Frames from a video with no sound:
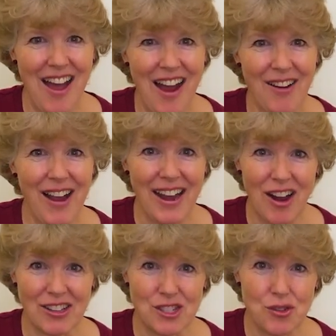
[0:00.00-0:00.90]
right,
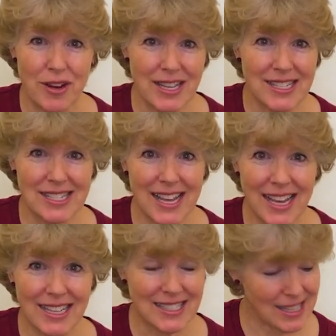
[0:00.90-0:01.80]
on string
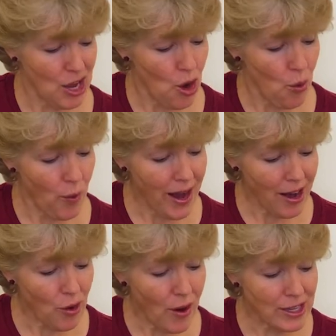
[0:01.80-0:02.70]
6, we are
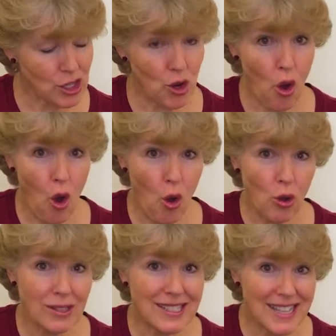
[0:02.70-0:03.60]
going to
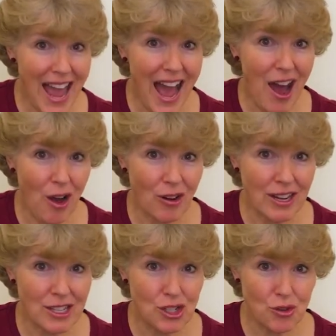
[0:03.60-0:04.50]
hold down
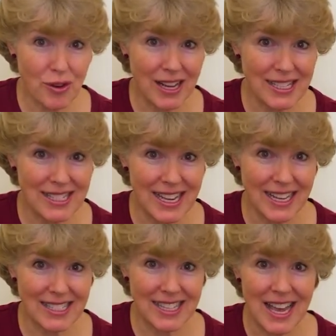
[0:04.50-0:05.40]
string
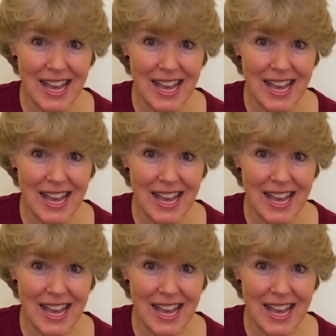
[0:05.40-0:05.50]
6